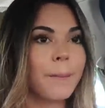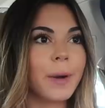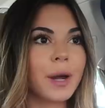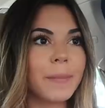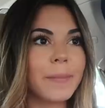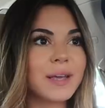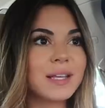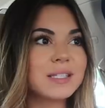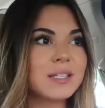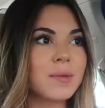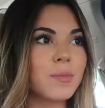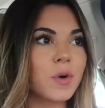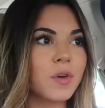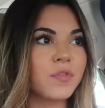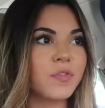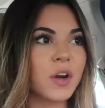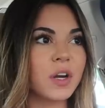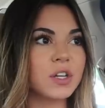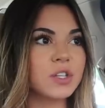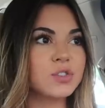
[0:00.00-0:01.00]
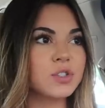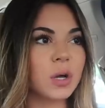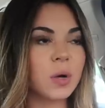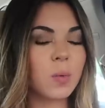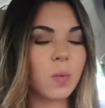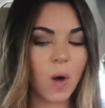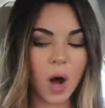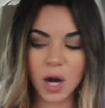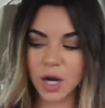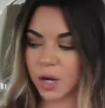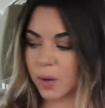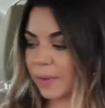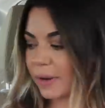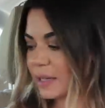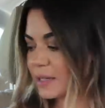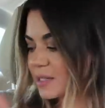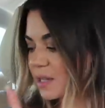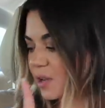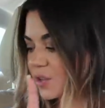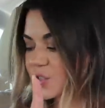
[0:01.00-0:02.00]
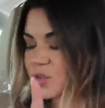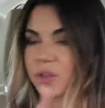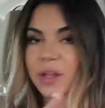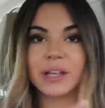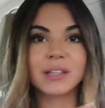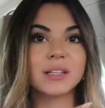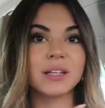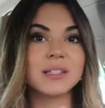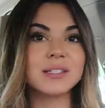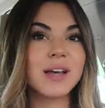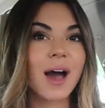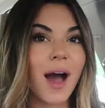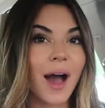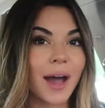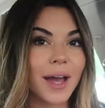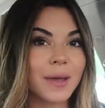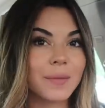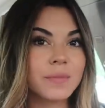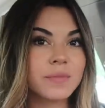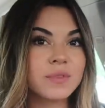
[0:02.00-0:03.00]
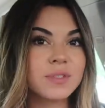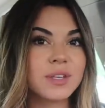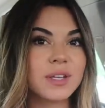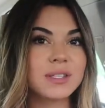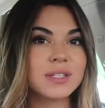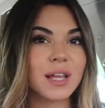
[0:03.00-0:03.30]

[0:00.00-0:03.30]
But it makes it more fun to drink water when it tells you like the times.